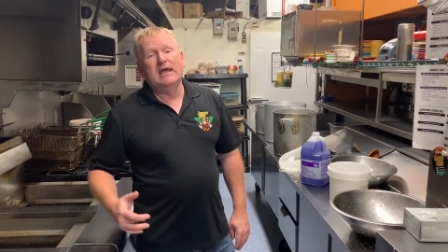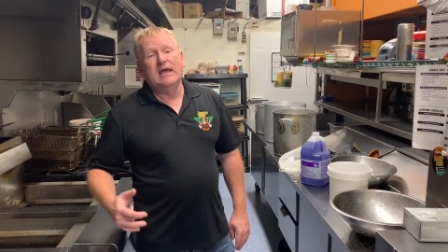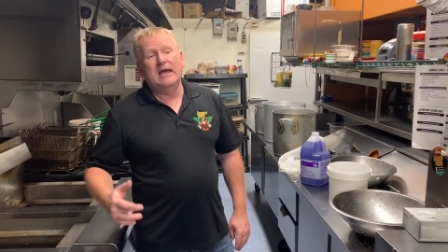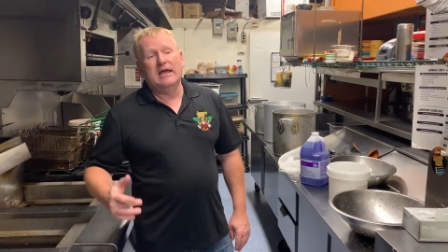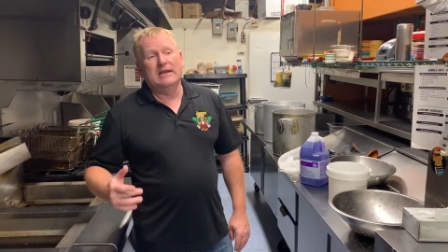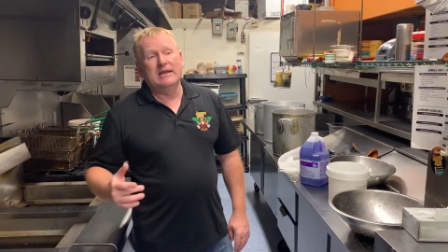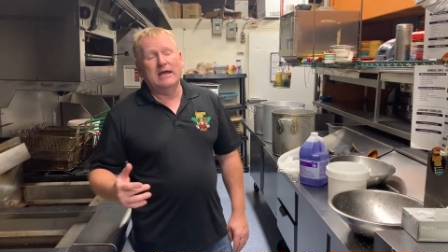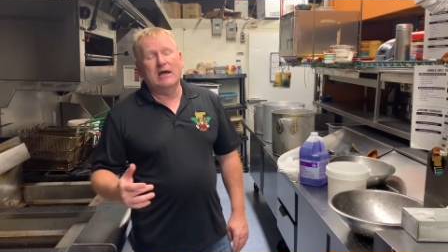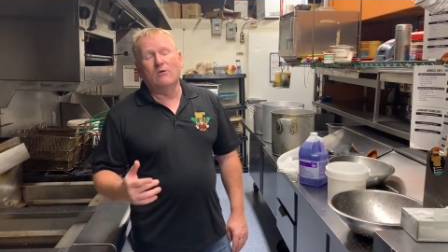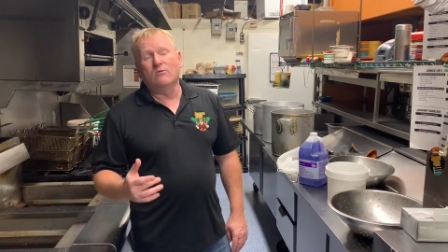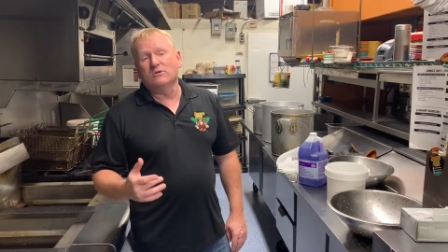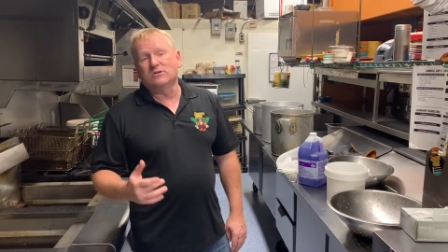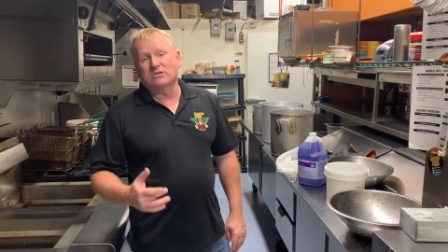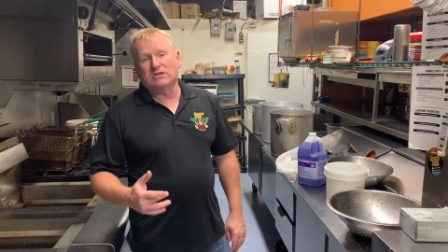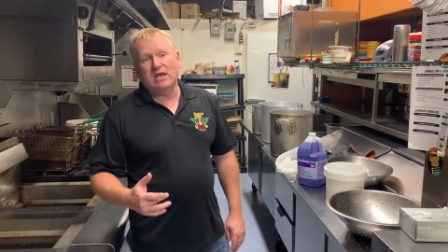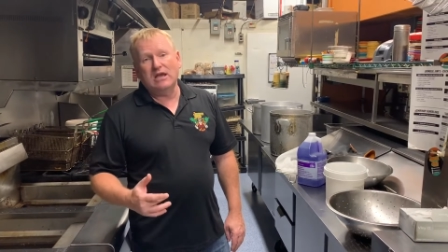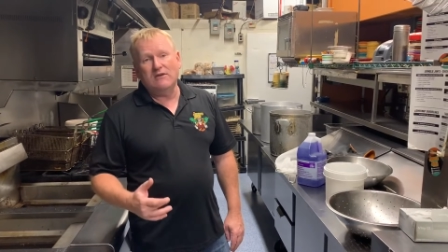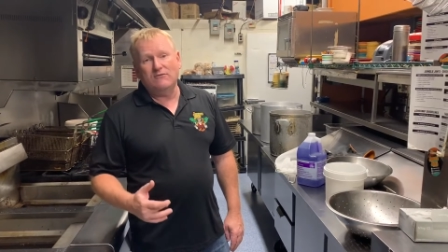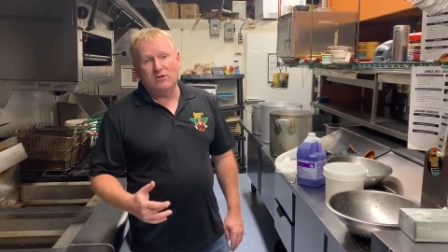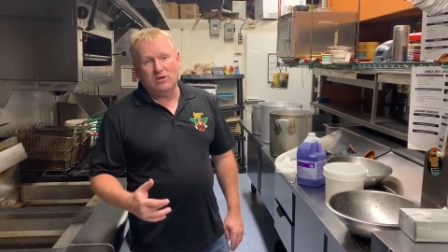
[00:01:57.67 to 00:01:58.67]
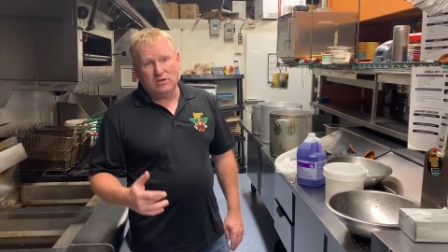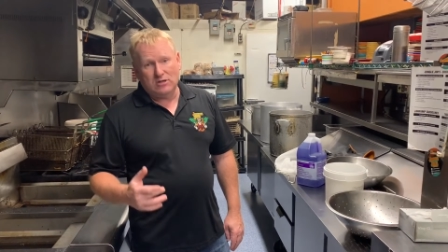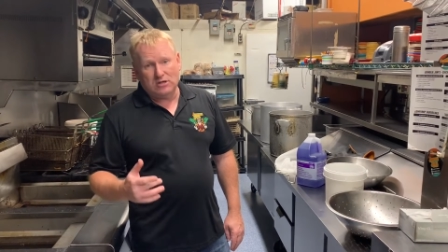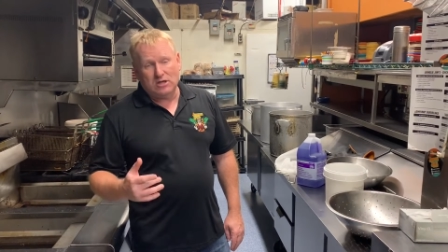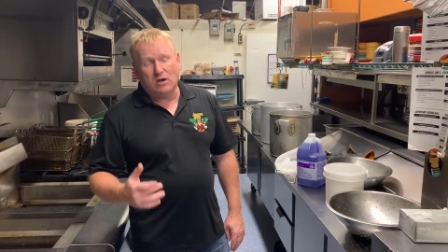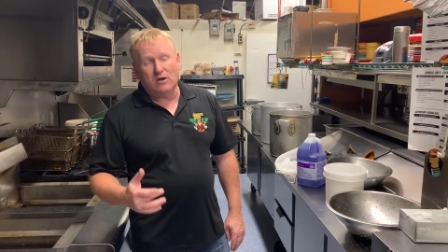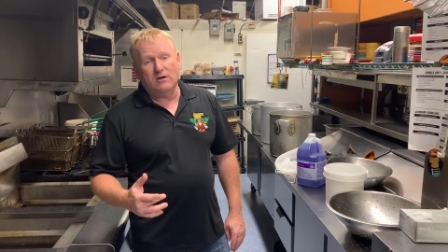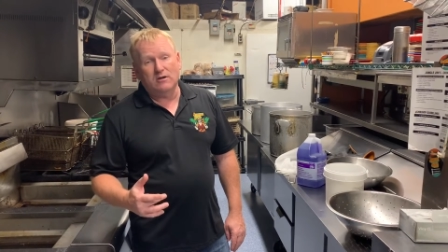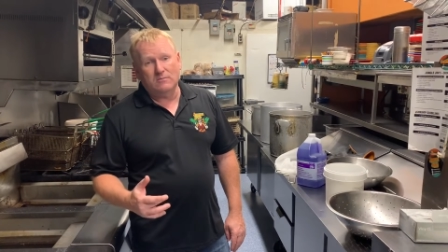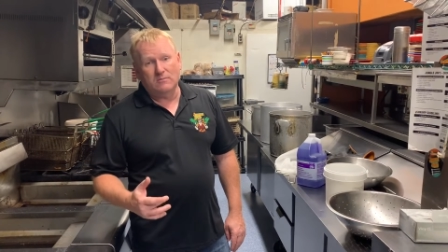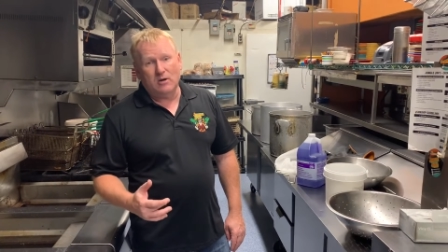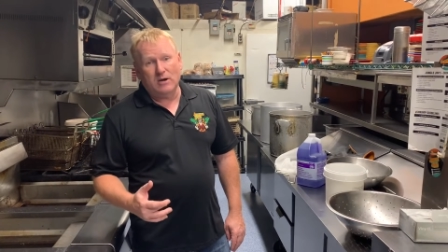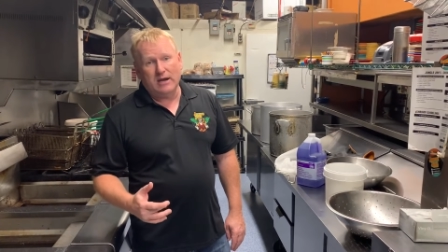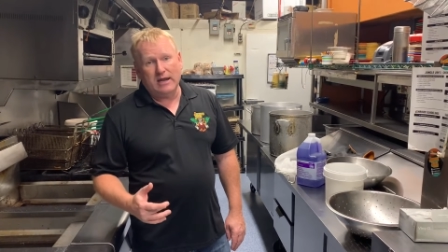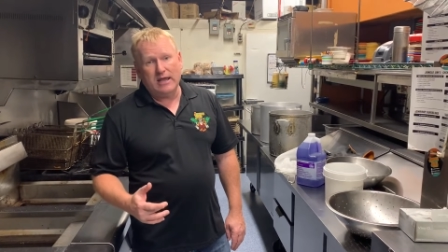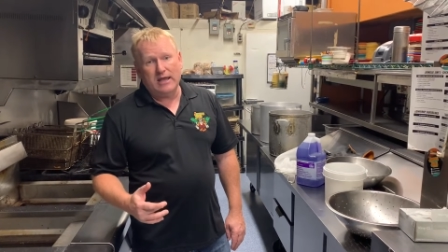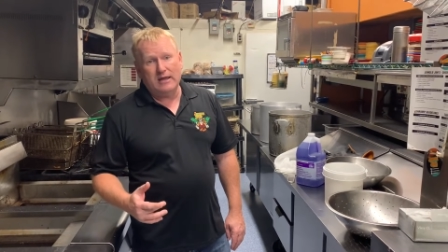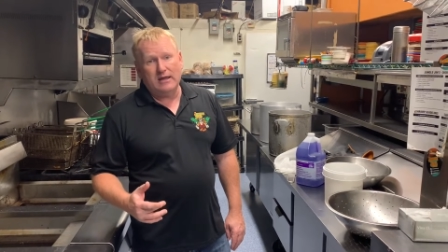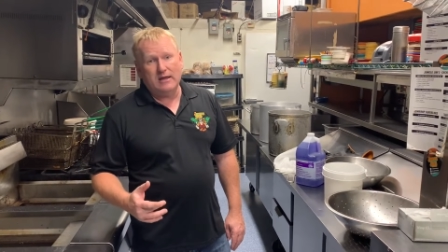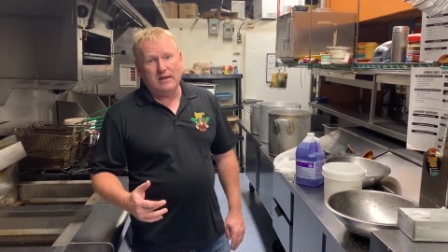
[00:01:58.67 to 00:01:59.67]
and that will save you a ton of
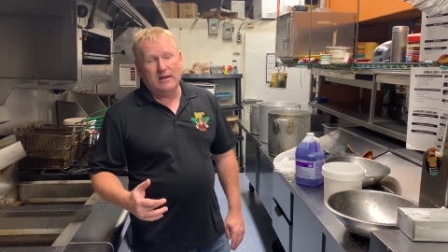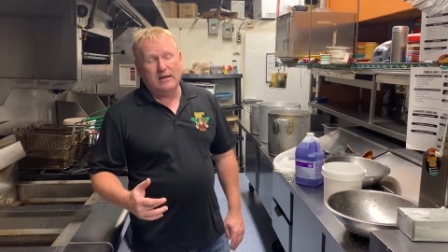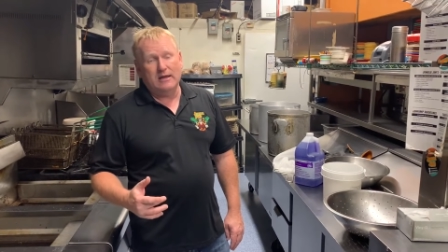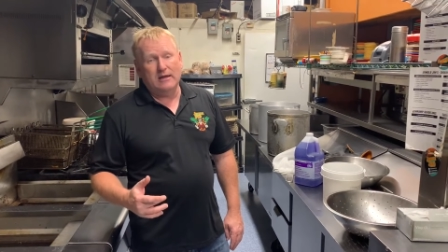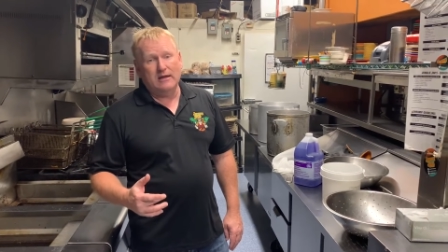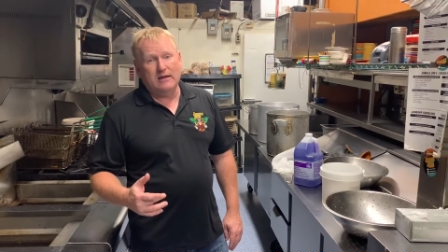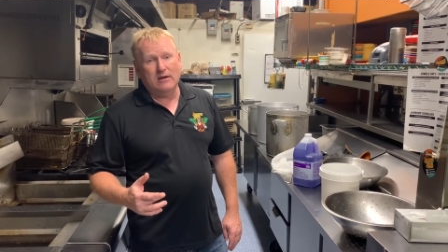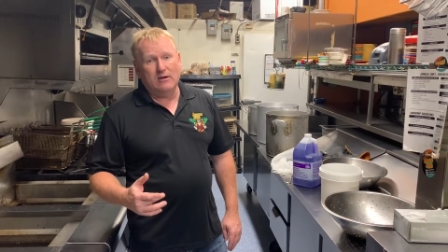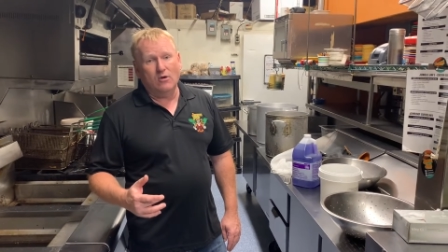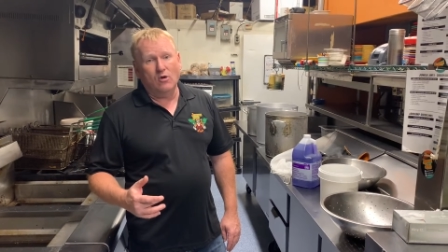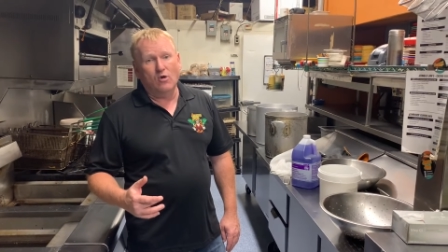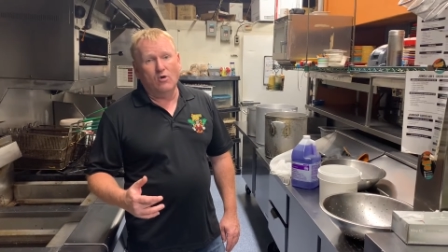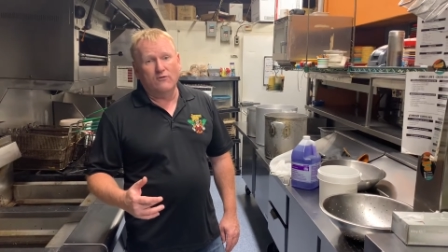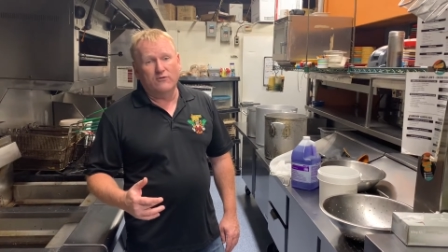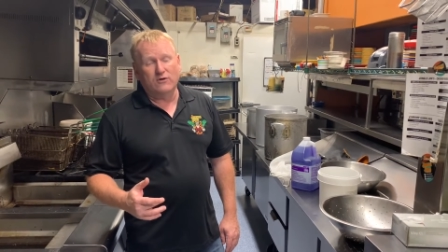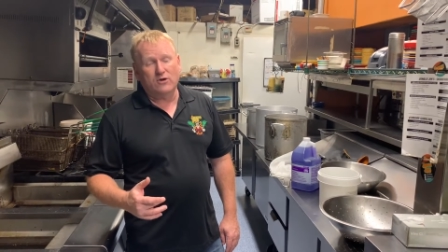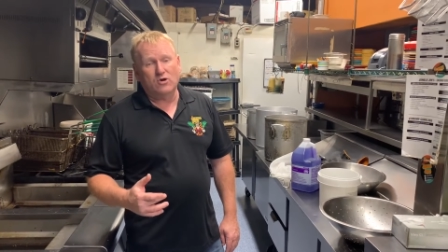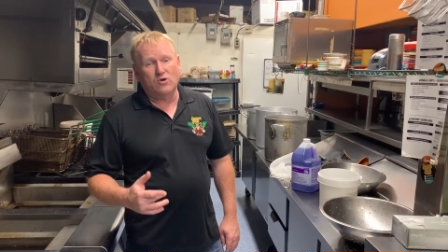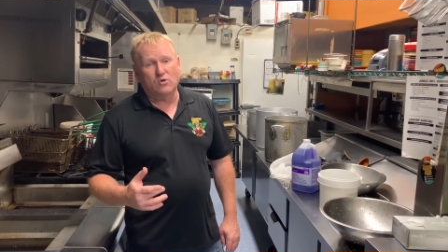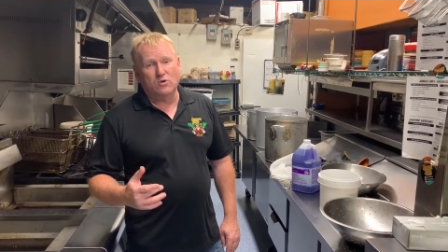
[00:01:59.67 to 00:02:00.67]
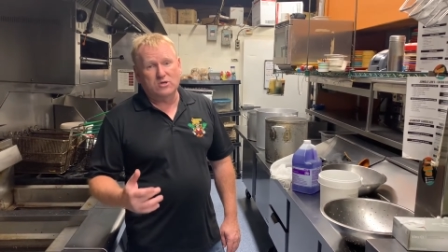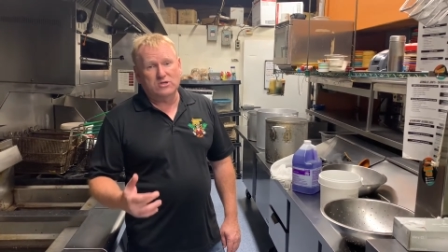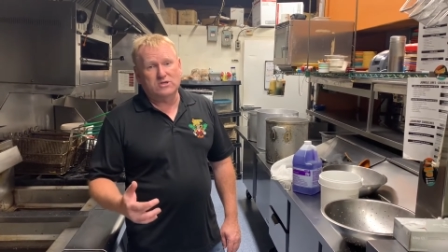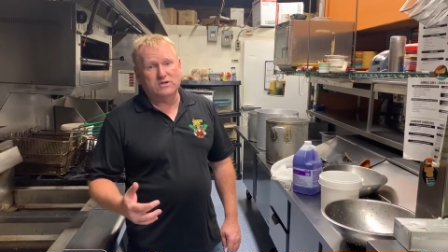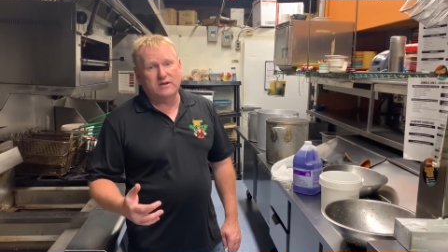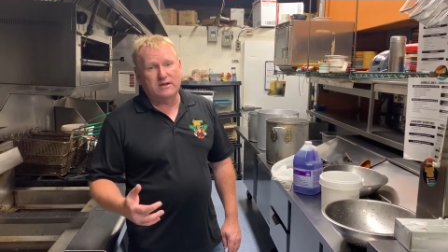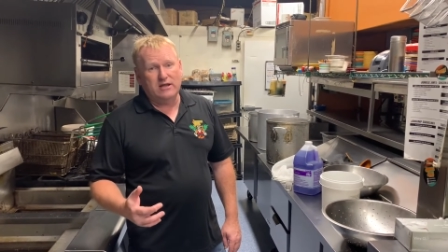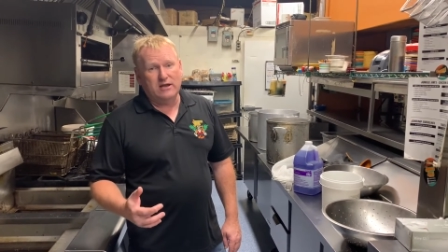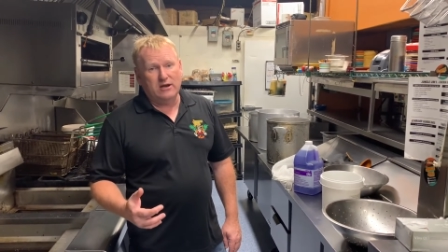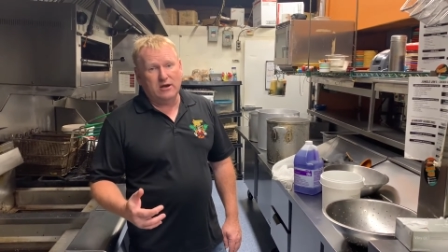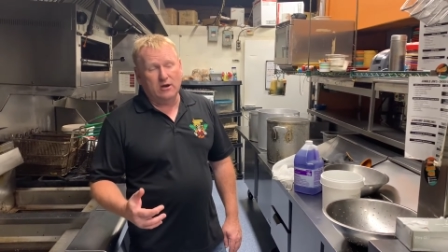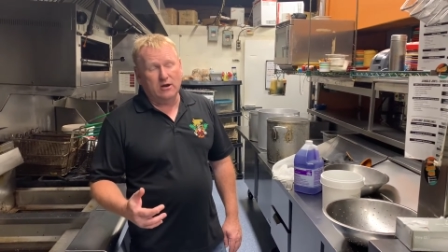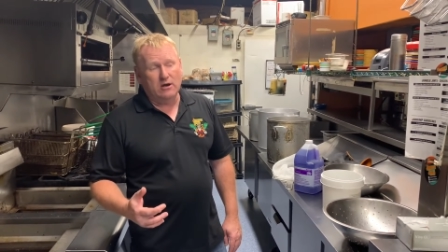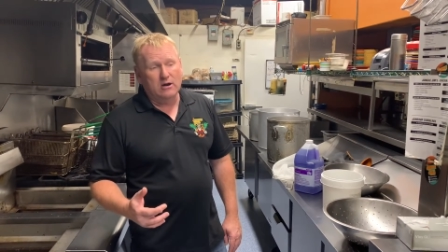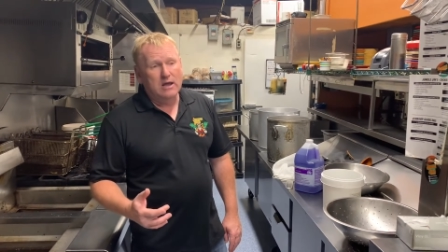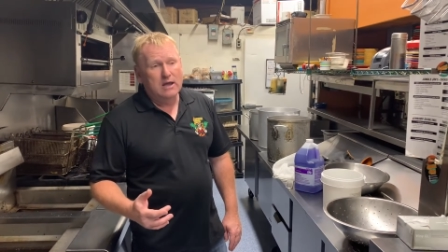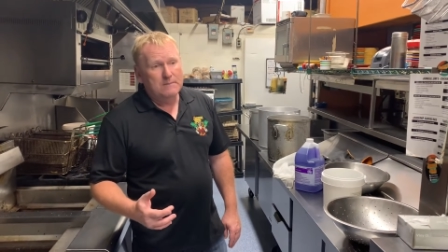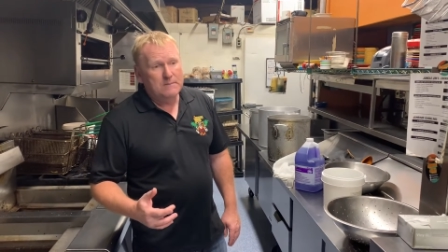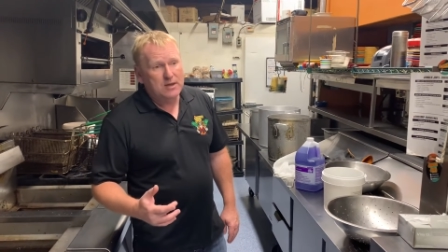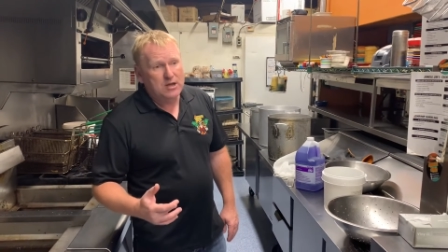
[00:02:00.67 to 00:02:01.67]
money uh, over the course of the year
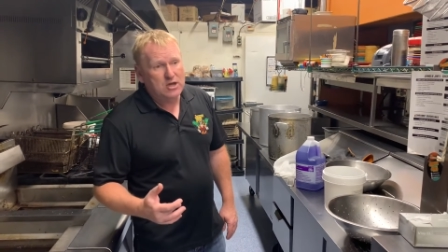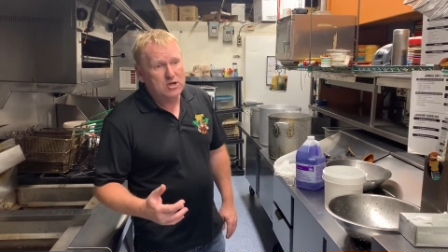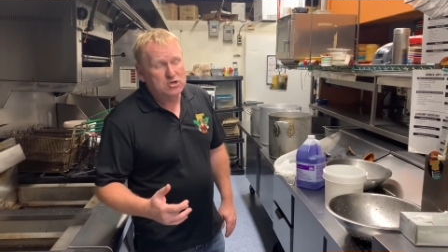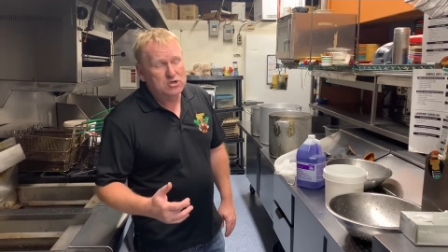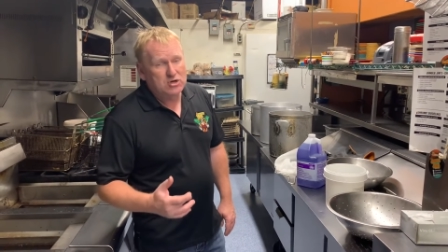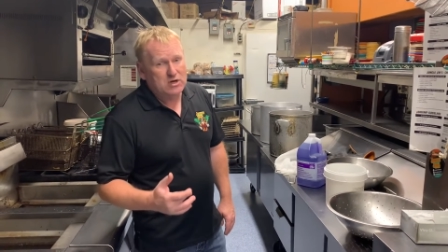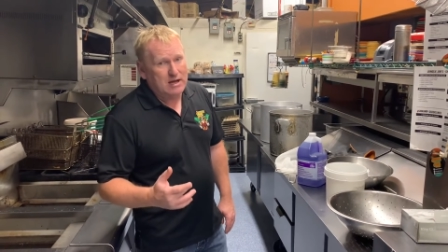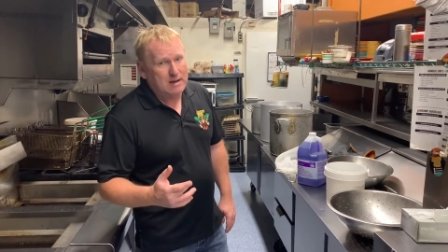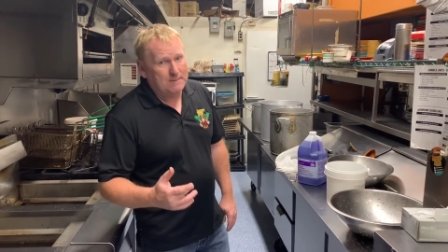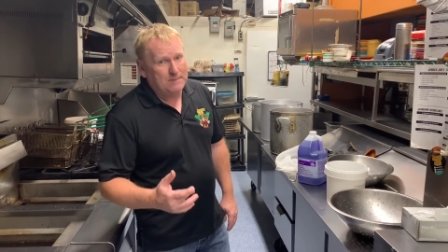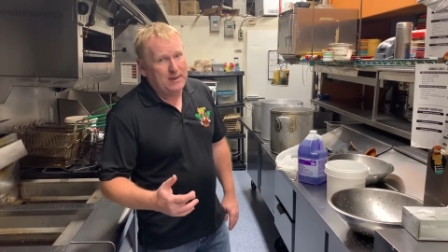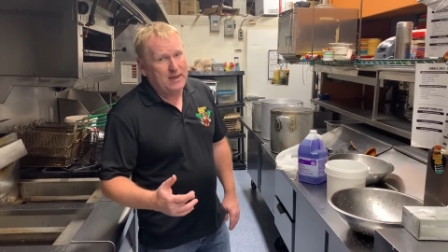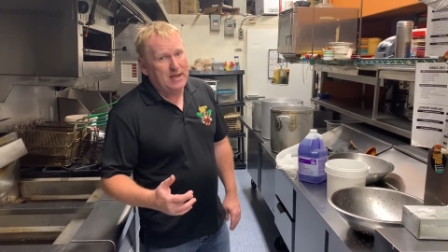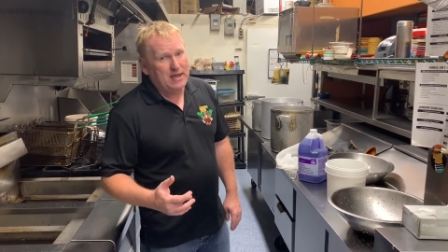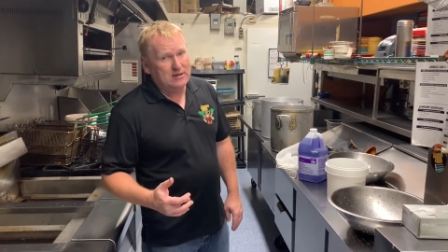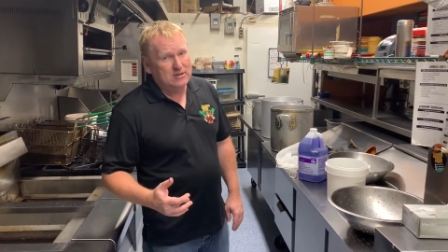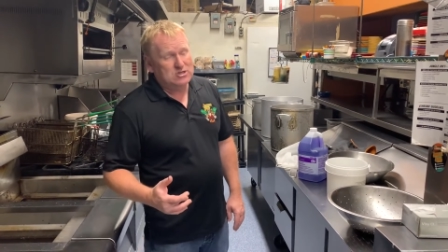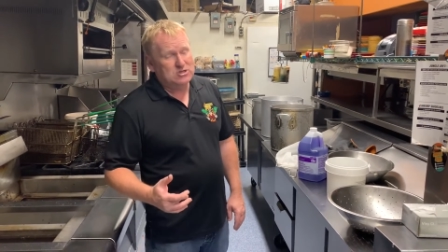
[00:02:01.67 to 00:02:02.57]
because you're not paying